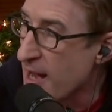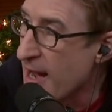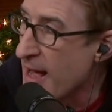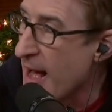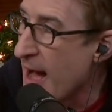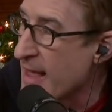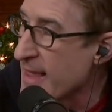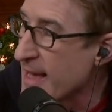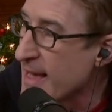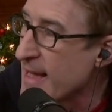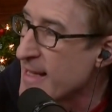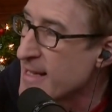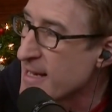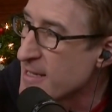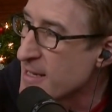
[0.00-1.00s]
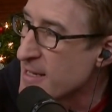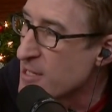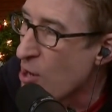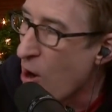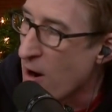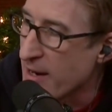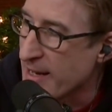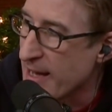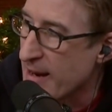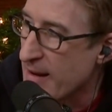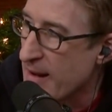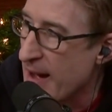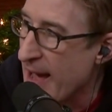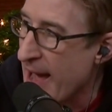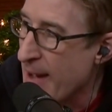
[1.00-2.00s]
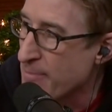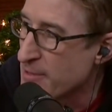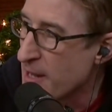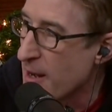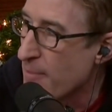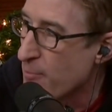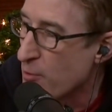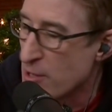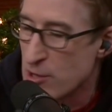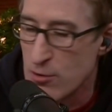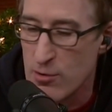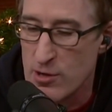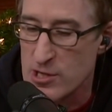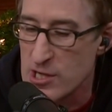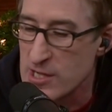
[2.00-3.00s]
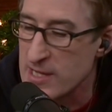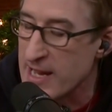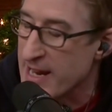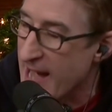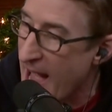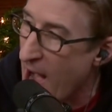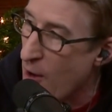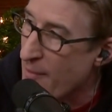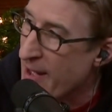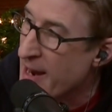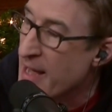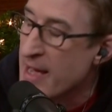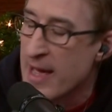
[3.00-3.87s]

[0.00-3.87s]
I think it's hard to get amped up when you are just getting outmanned.